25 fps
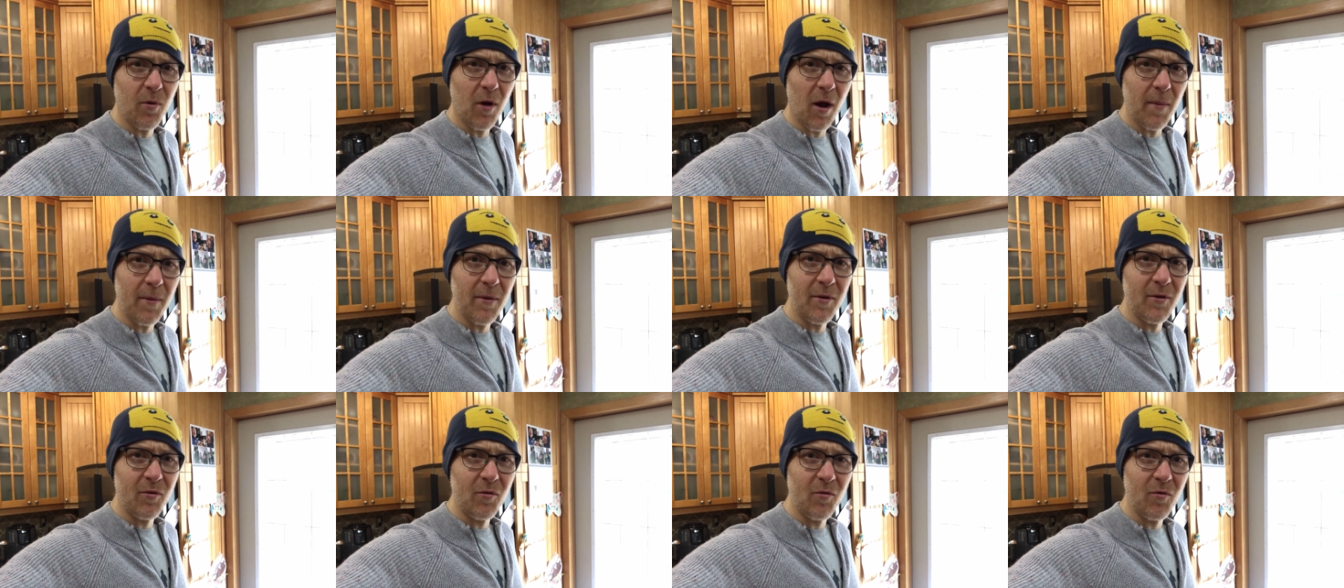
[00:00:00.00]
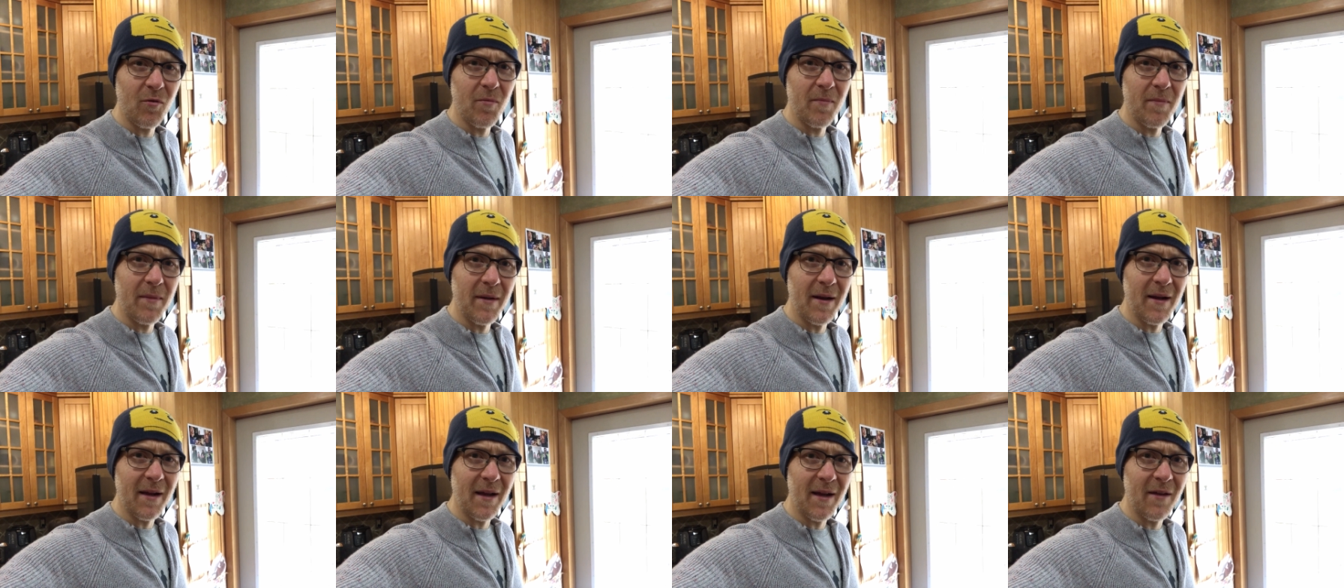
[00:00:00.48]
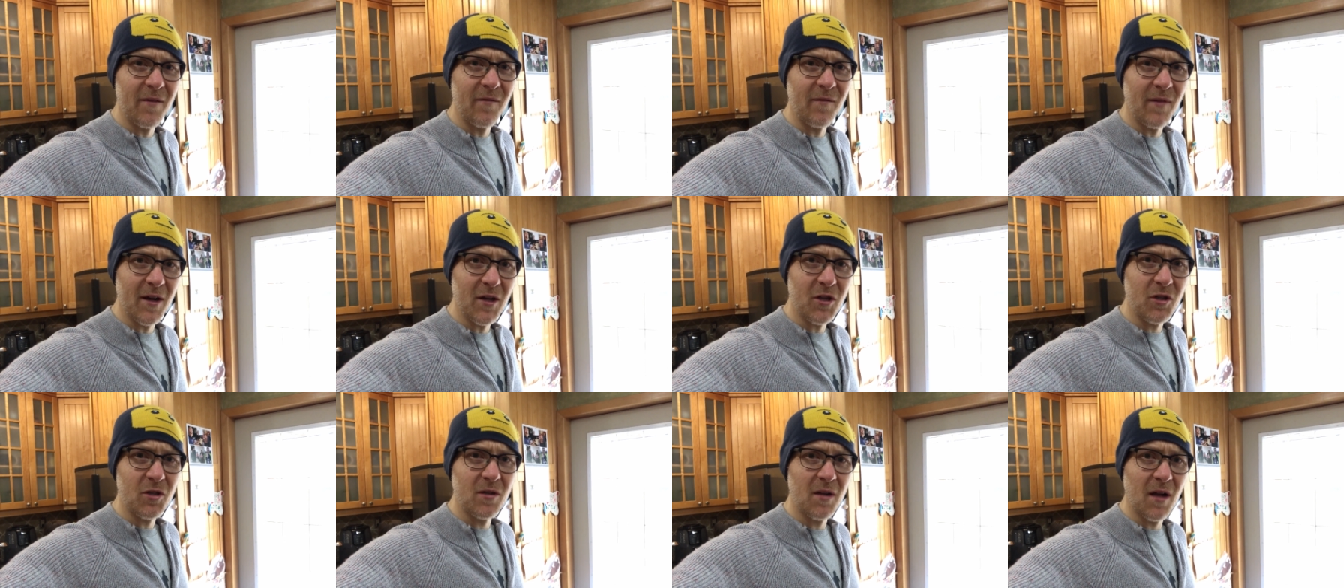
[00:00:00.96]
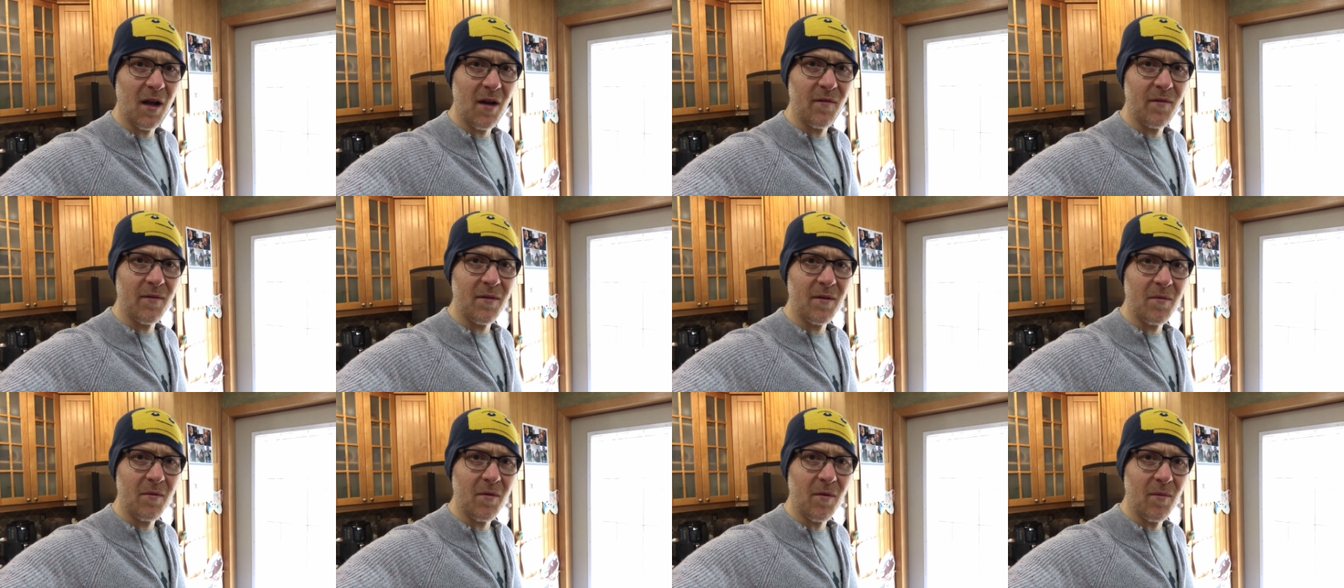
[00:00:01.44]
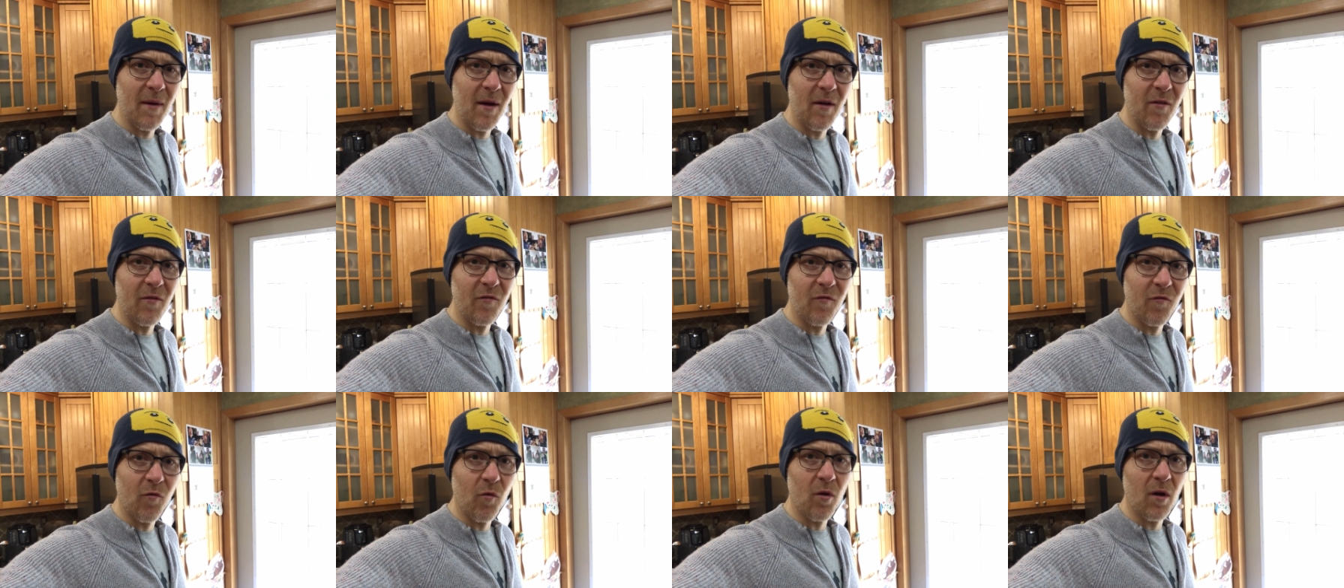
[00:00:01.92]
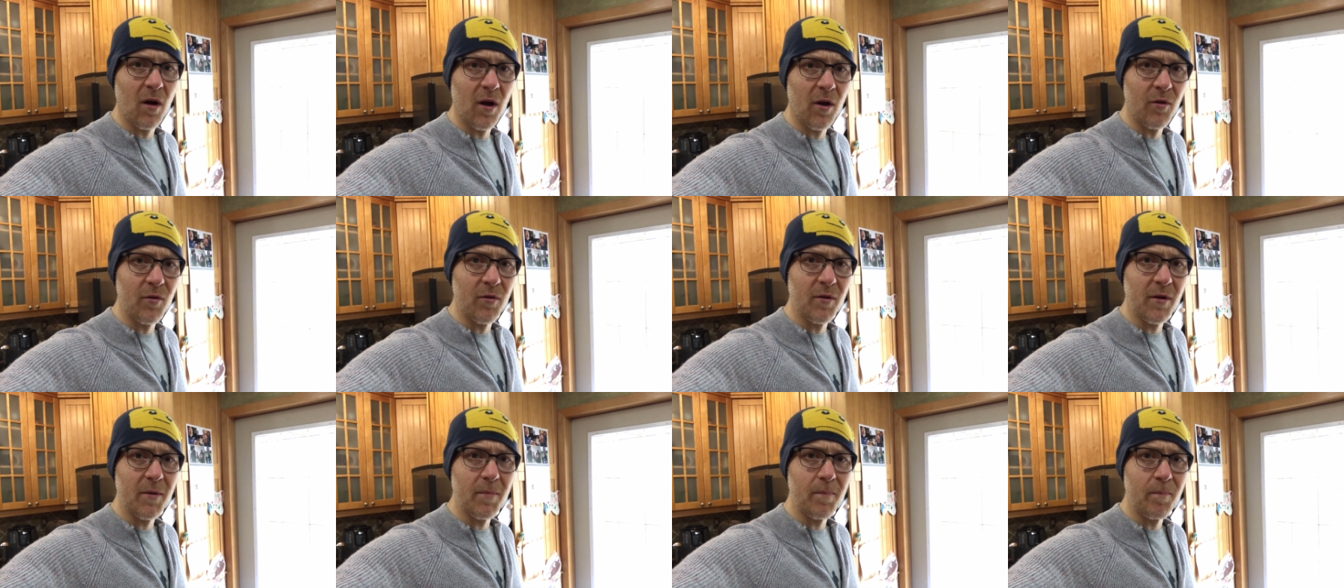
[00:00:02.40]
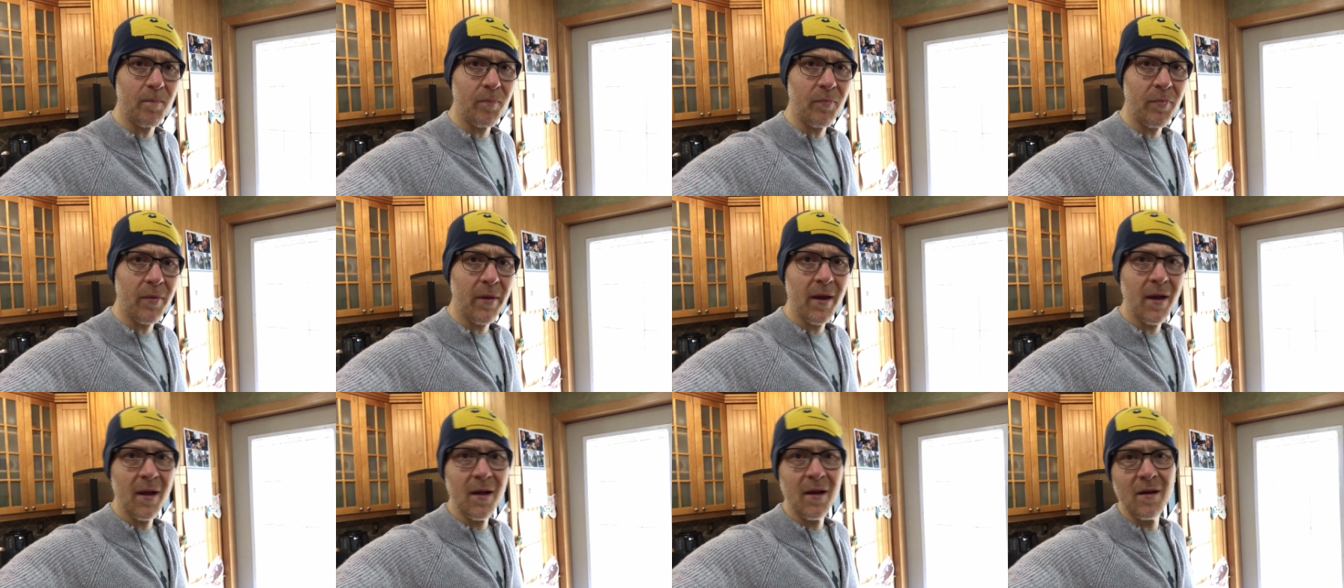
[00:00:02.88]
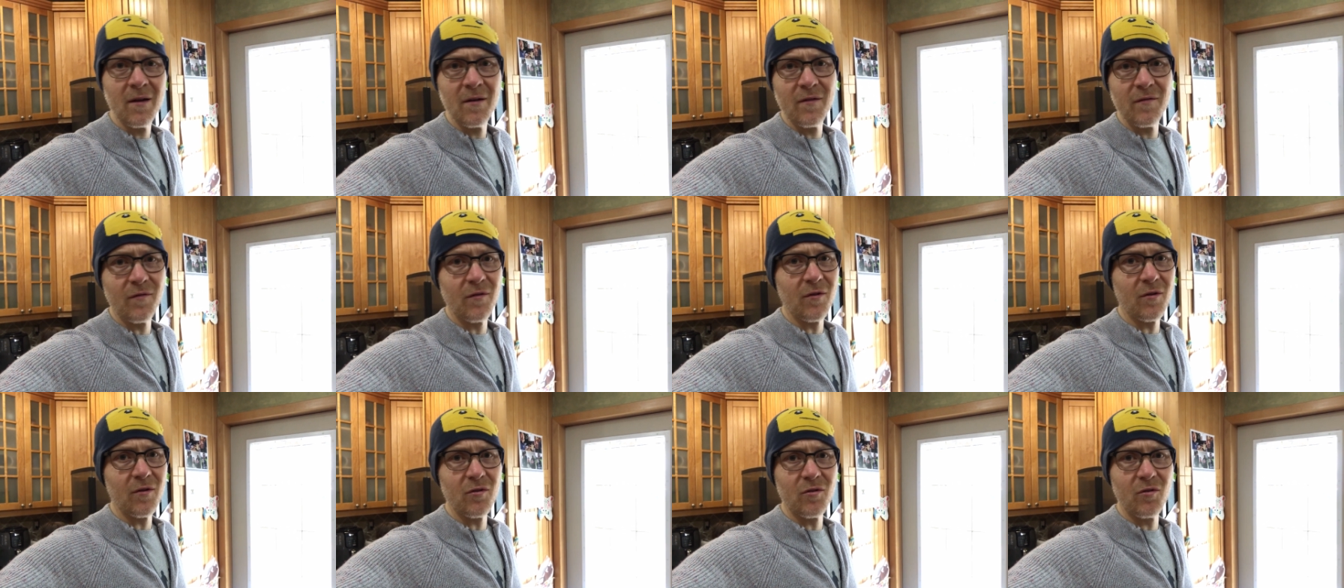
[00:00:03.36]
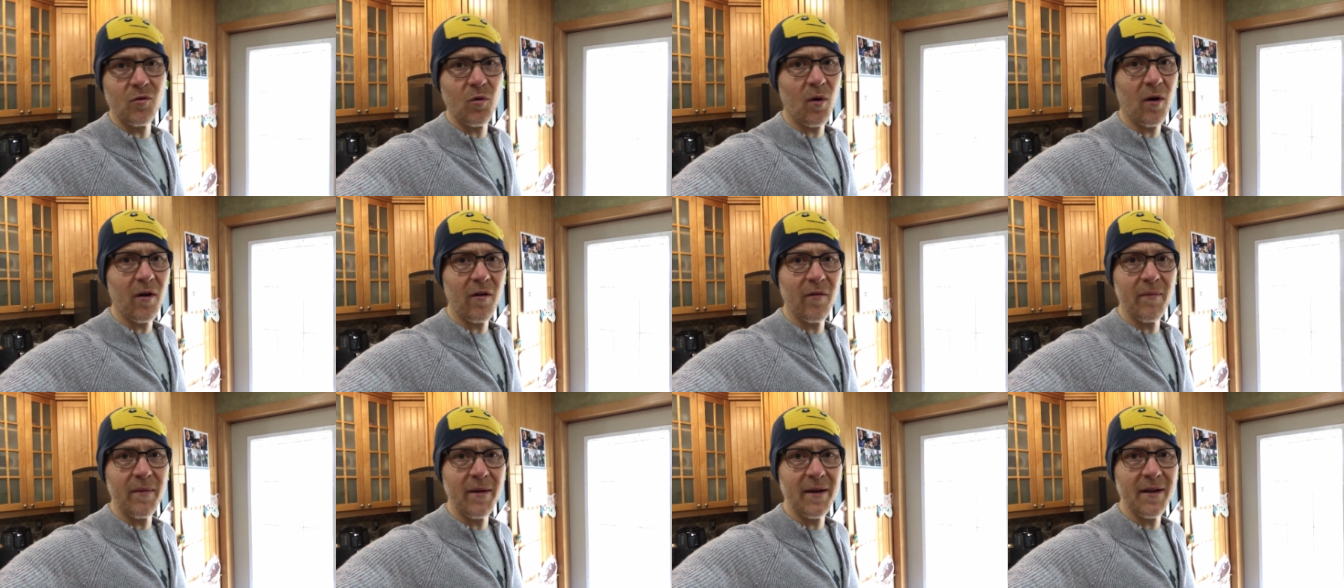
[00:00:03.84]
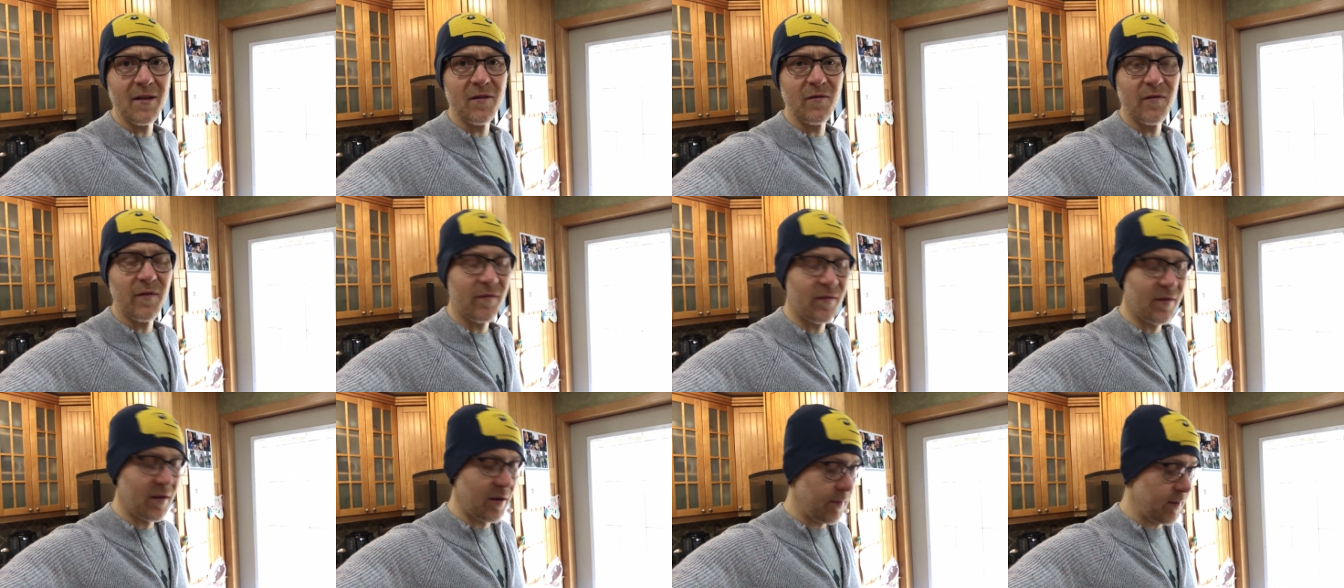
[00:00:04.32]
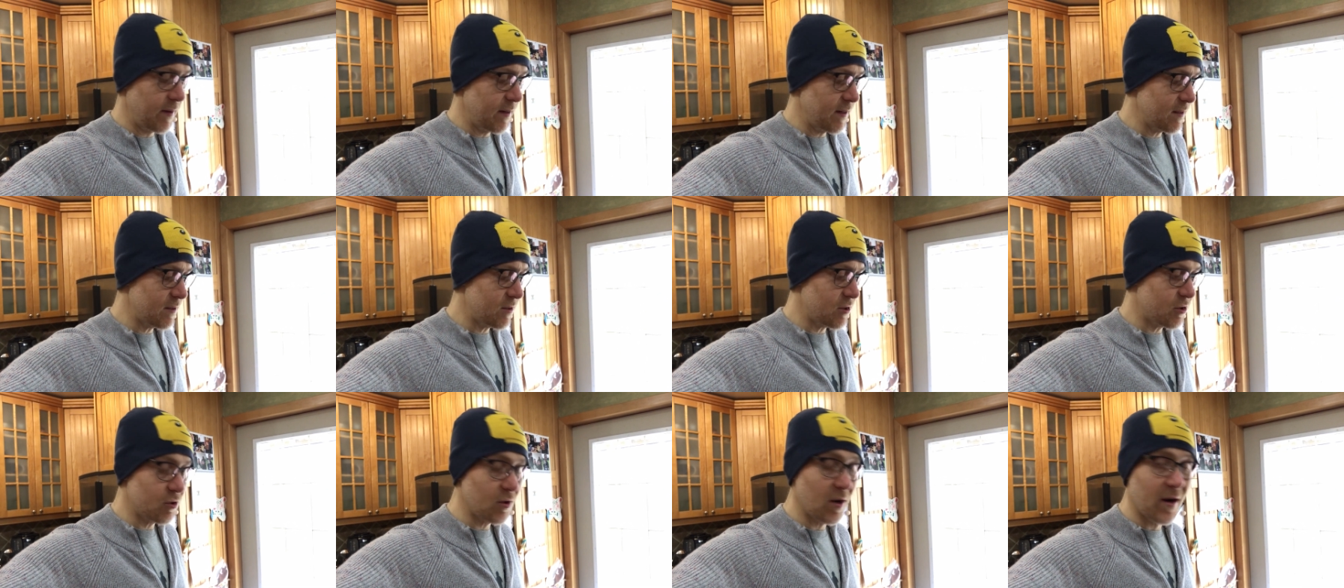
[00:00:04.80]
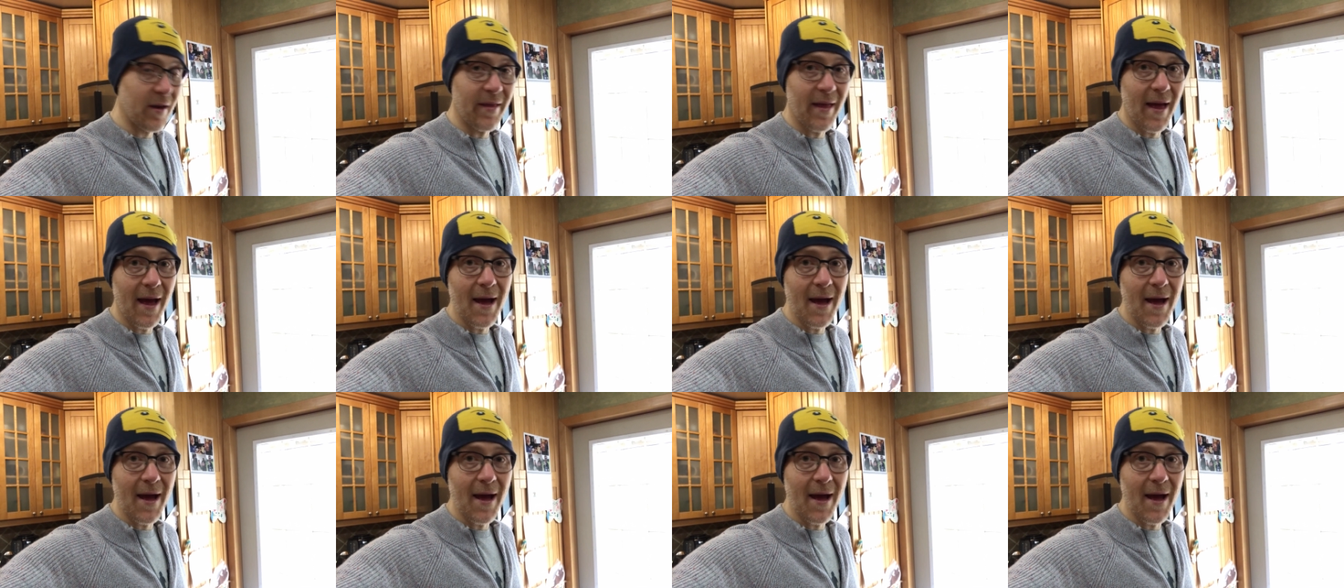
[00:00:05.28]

probably do them in a convection oven around 400 for 12 minutes, 15 minutes, try